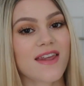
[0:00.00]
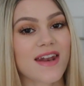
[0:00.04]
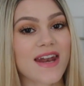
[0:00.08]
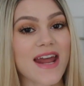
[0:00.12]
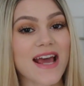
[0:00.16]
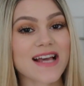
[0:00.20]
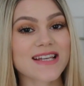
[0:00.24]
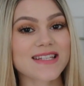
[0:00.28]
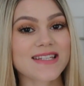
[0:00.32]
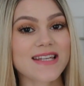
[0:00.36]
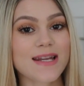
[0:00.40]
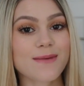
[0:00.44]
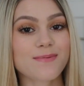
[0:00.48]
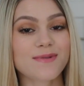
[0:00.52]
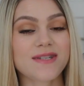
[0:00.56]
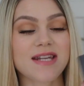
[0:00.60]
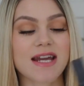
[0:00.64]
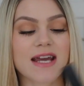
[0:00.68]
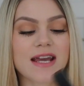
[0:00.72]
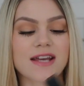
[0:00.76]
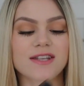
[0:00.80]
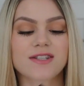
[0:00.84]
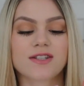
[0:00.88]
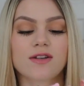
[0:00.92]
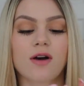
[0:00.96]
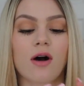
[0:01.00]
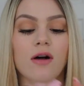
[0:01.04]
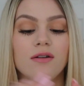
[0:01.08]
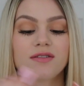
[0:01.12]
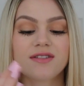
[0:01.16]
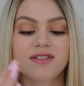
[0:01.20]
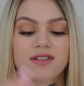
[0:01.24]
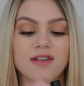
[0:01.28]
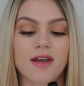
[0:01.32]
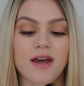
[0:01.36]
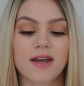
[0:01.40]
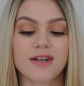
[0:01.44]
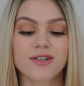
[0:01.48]
The next lipstick is
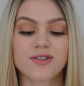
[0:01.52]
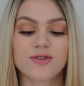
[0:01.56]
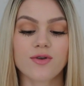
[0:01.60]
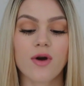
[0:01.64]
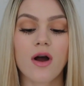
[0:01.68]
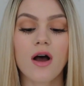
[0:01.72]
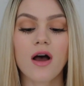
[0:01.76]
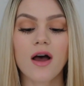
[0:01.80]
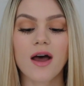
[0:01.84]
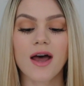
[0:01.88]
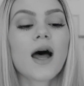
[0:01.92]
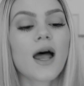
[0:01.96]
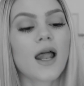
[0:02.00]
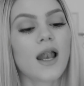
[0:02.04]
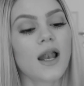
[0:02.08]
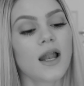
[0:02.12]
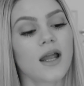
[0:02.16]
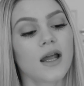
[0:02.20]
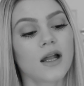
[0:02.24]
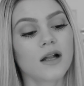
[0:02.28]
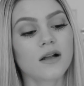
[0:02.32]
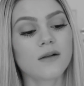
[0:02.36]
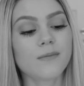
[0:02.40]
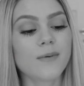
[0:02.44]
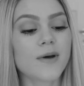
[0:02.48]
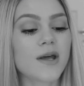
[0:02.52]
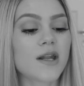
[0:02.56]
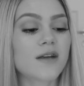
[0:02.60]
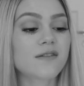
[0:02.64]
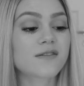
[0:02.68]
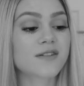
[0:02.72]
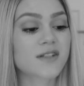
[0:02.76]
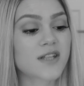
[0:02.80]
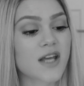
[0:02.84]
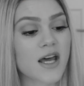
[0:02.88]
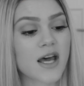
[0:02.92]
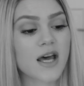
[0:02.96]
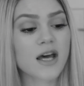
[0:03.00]
called Sandra. A little bit
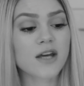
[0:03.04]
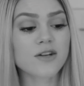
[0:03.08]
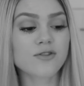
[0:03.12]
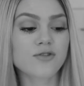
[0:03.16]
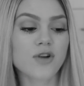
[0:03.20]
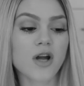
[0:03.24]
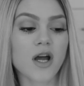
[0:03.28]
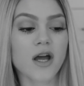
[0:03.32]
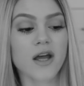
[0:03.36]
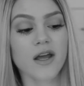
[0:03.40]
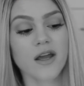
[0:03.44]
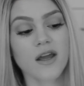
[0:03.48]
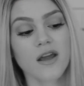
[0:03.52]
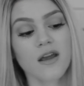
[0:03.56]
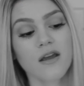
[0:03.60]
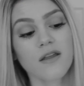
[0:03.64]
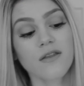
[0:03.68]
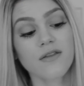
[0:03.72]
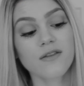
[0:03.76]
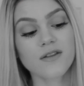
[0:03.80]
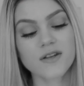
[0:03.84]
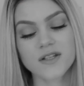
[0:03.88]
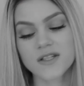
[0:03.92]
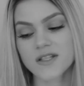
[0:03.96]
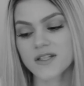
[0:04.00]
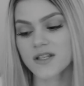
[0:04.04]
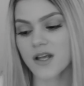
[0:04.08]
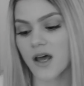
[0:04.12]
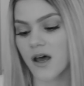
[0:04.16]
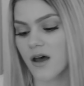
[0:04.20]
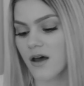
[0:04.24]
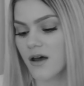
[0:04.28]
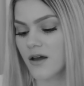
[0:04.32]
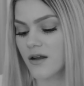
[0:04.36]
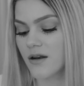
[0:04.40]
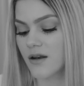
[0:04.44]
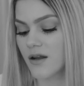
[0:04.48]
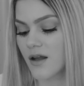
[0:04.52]
of Sandra in the
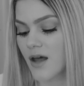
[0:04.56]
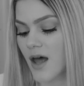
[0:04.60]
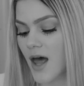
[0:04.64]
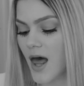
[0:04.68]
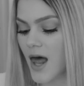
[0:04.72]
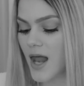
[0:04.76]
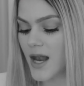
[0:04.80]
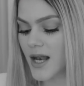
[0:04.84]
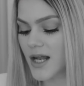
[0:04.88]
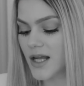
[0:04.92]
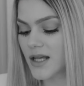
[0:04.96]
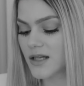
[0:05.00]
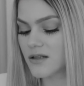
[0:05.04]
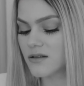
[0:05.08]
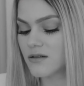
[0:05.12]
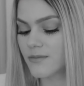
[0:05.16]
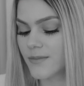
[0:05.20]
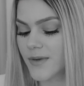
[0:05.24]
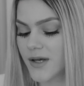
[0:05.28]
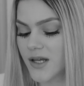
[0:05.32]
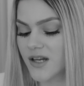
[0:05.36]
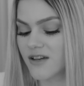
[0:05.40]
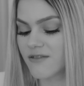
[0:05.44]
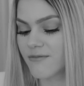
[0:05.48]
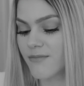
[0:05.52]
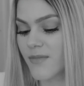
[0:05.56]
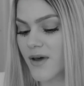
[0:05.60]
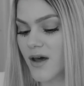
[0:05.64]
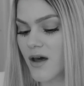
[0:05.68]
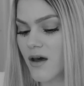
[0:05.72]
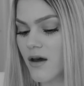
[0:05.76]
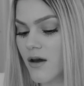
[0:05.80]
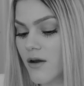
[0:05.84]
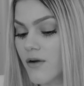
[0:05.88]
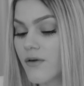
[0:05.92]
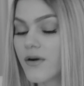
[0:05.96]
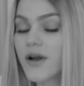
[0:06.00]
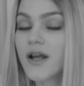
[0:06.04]
sun, a little bit of
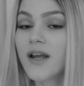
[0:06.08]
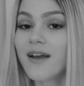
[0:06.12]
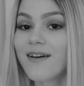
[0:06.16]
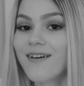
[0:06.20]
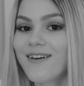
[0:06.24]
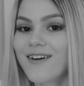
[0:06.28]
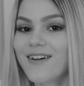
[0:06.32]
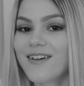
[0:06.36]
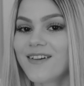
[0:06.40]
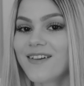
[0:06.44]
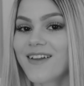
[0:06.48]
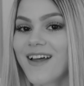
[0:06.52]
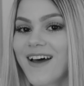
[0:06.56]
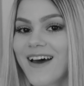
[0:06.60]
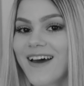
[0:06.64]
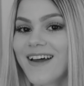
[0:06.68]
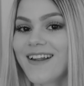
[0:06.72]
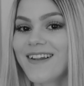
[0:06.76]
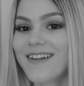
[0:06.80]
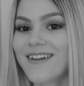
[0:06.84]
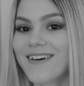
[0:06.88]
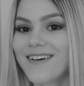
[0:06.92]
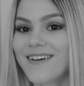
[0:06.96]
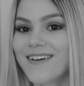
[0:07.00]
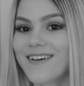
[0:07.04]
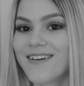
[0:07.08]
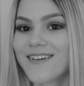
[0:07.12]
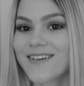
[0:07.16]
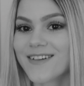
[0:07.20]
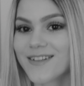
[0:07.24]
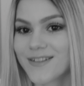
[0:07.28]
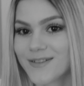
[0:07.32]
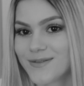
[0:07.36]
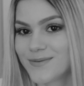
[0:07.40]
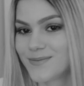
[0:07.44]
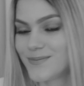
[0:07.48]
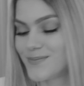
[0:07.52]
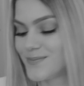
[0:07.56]
Mary all night long.
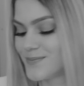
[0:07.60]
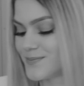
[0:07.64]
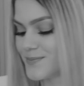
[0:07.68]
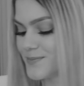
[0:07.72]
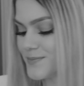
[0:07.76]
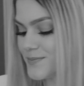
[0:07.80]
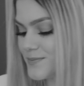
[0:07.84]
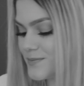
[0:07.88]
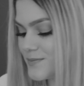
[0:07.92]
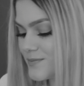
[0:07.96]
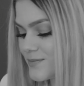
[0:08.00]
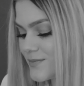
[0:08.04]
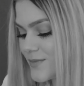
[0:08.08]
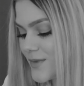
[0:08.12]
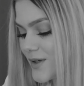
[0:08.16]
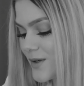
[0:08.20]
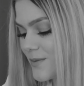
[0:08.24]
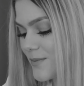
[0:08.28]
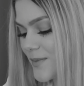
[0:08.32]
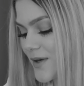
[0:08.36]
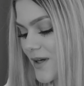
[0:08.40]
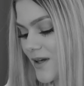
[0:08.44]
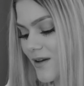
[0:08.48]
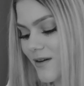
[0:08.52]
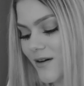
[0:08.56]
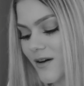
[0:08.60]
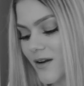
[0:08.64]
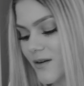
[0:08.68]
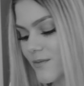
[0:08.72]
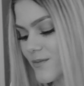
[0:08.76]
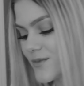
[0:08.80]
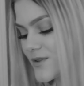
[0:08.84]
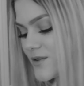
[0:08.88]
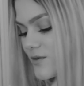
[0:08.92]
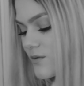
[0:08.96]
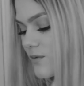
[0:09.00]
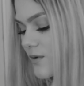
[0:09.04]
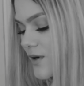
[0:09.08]
Oh my god,
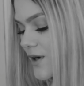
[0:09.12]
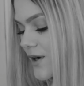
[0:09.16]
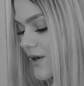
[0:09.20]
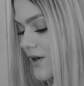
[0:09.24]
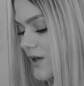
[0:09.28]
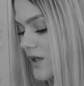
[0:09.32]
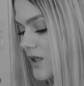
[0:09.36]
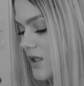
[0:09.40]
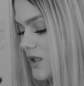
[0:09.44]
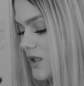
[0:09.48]
I'm so weird.